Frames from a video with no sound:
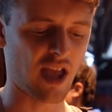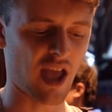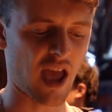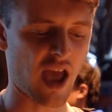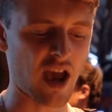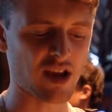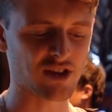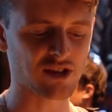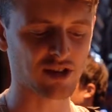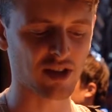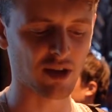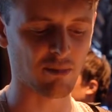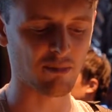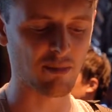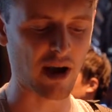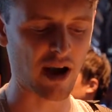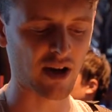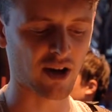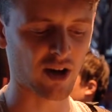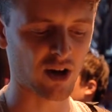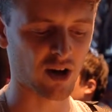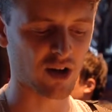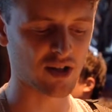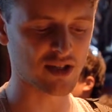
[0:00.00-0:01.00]
excellent
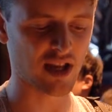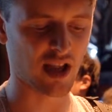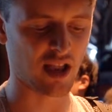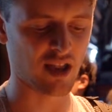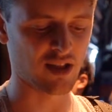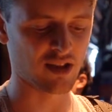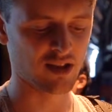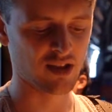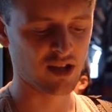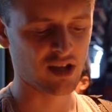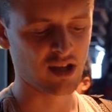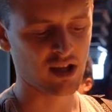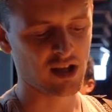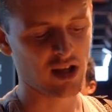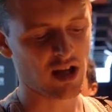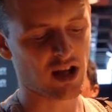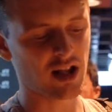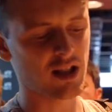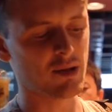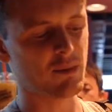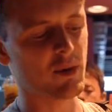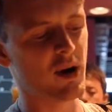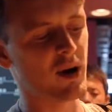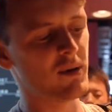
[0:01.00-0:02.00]
mangoes. And at
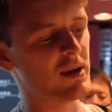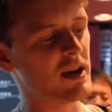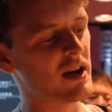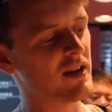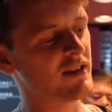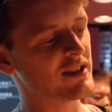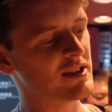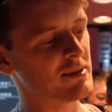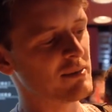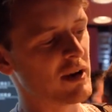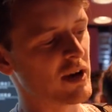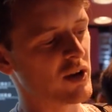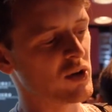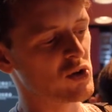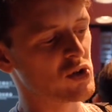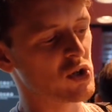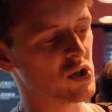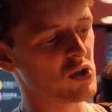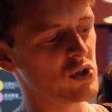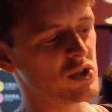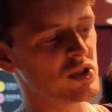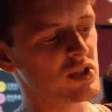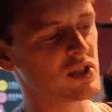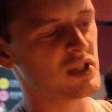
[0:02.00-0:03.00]
the bottom here is the mango
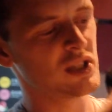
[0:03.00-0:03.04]
juice,